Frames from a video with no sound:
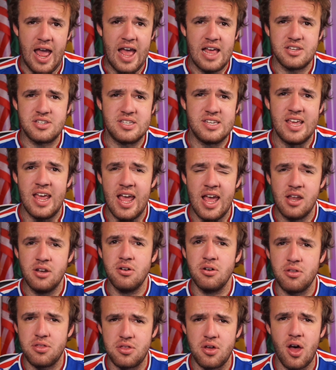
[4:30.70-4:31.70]
as
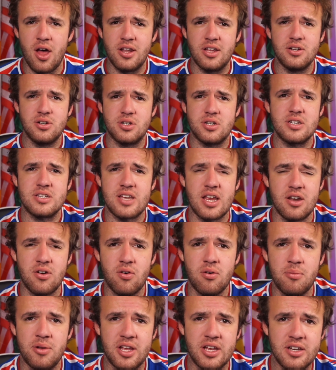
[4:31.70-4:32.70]
Neanderthalish as I
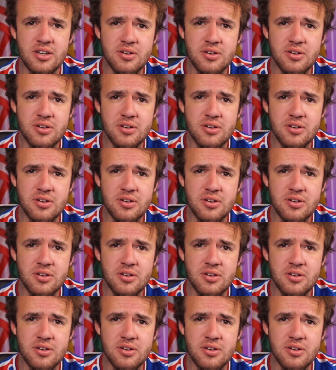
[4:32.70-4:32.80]
normally